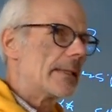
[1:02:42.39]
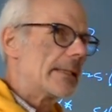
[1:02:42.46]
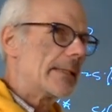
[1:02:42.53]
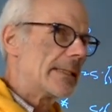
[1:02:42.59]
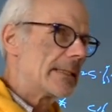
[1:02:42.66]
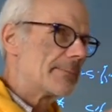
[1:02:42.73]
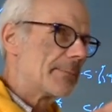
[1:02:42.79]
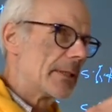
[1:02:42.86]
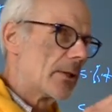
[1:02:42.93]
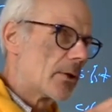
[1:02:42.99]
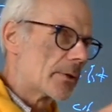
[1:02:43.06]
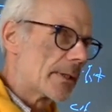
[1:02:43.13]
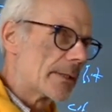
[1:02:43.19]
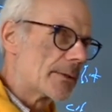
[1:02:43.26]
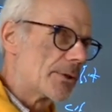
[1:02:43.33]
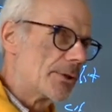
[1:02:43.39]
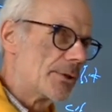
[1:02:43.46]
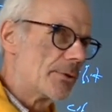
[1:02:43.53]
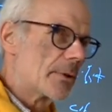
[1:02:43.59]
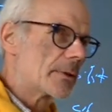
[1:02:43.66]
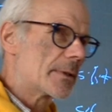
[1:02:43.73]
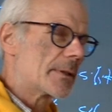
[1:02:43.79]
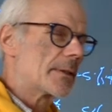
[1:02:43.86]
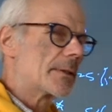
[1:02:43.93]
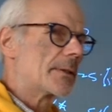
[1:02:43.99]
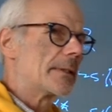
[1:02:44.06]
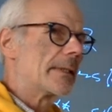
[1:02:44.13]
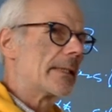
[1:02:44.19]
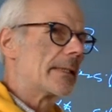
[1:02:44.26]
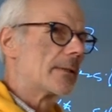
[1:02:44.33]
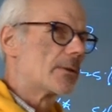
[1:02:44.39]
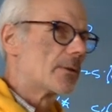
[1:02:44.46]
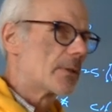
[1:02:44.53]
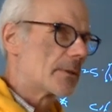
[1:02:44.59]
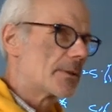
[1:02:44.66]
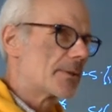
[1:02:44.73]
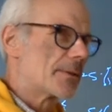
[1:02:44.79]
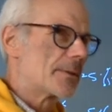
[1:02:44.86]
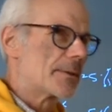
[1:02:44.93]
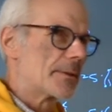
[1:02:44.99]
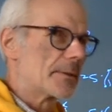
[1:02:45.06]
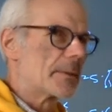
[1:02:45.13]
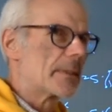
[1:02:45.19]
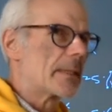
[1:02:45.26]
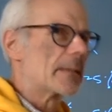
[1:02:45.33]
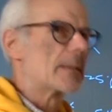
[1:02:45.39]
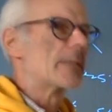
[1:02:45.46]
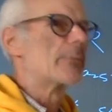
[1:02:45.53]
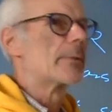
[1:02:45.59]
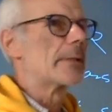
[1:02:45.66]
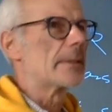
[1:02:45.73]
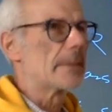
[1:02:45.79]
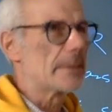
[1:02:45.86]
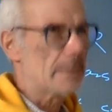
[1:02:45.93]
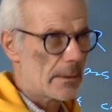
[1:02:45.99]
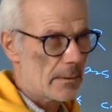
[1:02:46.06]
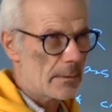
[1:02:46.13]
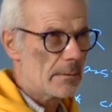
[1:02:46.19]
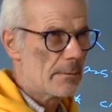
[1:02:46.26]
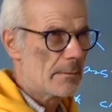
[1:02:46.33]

is belonging to your country and not to the country where they're settled.